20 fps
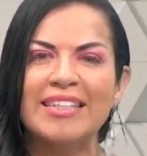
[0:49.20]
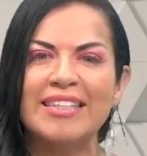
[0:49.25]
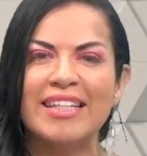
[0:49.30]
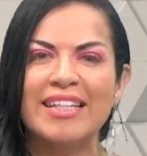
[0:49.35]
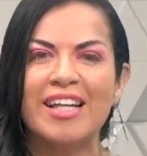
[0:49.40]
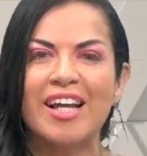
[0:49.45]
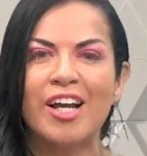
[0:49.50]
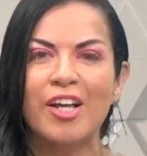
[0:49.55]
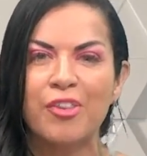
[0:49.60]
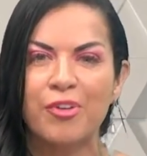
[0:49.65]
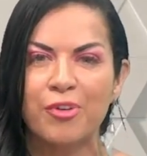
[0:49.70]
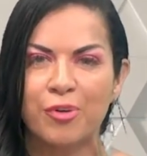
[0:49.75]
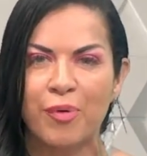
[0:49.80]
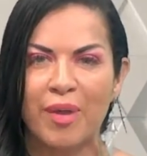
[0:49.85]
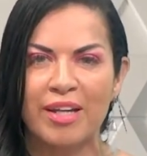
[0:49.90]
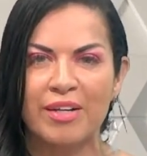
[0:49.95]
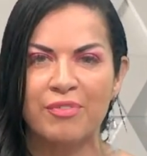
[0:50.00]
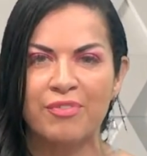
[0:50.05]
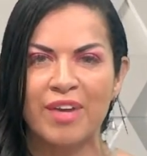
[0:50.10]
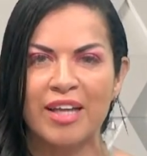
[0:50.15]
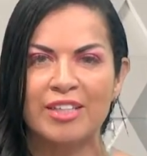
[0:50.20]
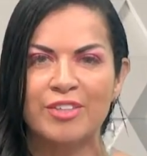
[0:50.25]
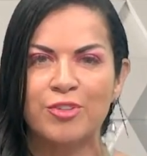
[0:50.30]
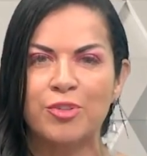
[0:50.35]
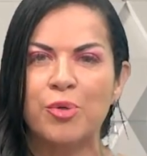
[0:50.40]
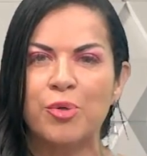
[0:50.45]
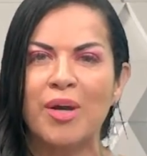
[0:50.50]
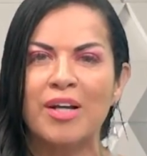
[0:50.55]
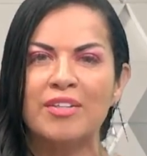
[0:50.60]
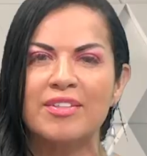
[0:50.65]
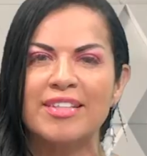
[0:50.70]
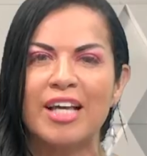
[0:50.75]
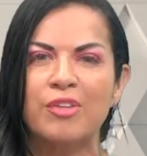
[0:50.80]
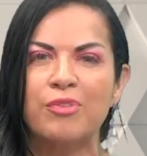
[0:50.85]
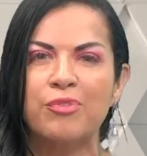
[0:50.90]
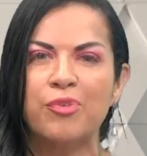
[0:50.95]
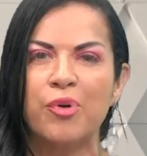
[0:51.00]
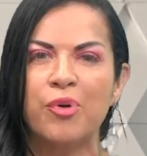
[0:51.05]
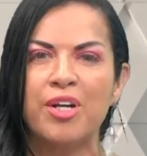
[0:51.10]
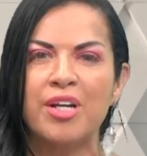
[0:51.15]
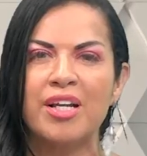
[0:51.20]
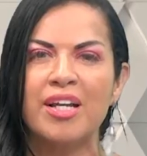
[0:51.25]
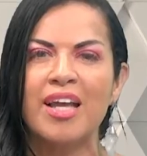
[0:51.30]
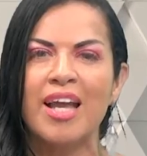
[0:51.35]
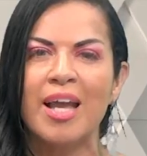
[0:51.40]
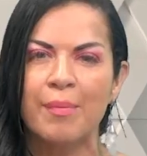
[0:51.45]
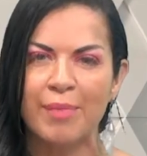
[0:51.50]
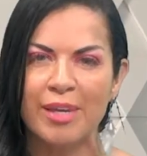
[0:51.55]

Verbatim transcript: and other great events throughout South Florida,